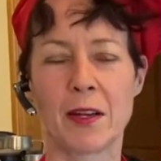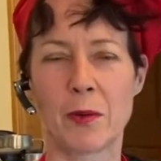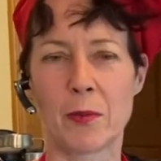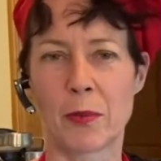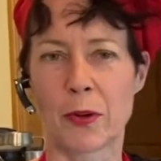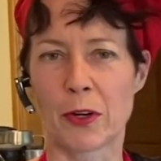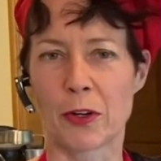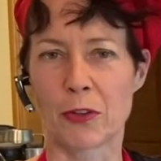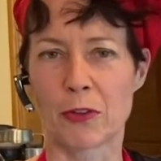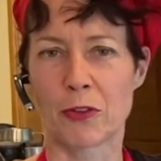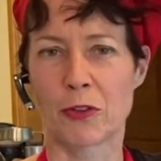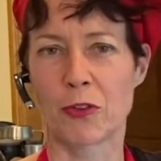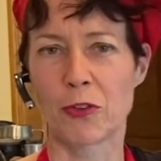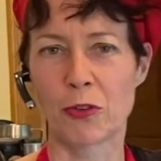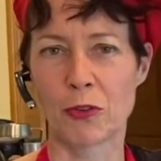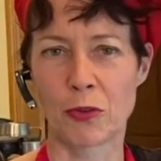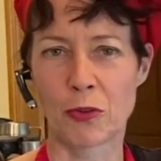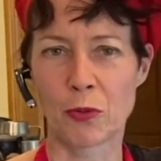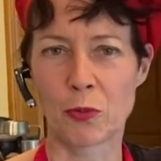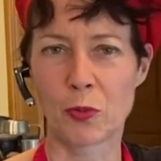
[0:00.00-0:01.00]
Part
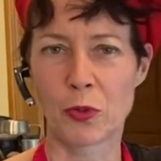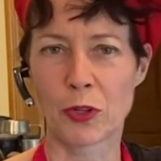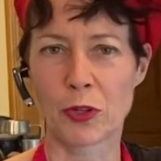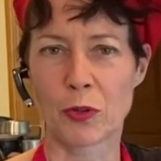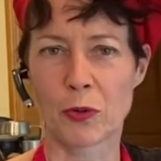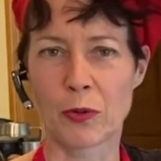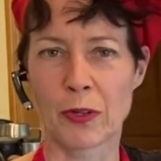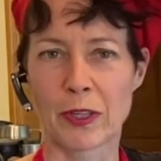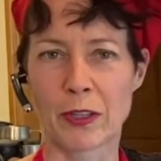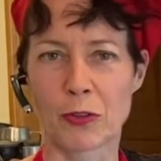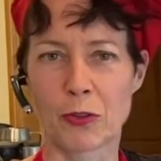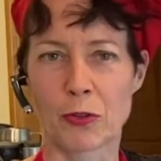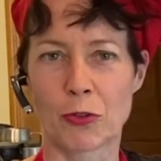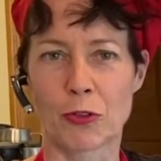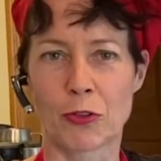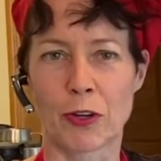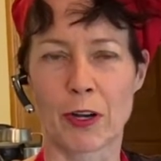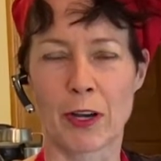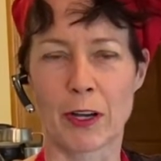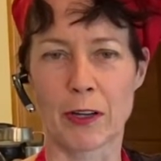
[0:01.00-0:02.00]
2, we're going to
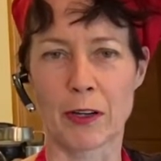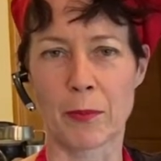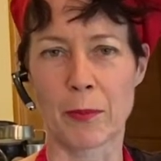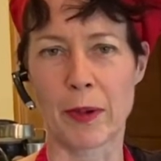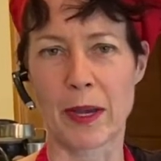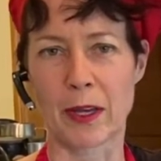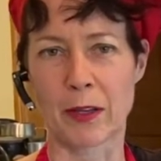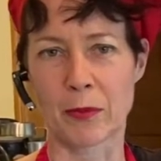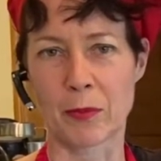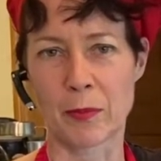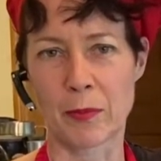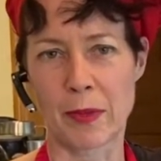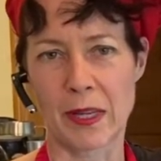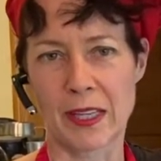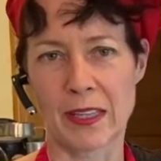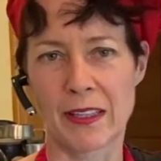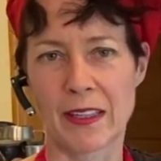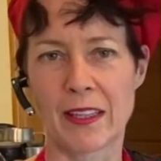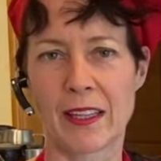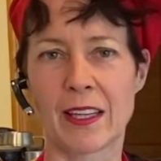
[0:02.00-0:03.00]
talk about
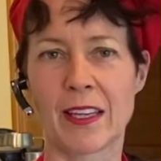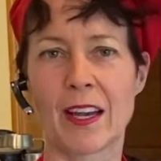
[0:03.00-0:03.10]
making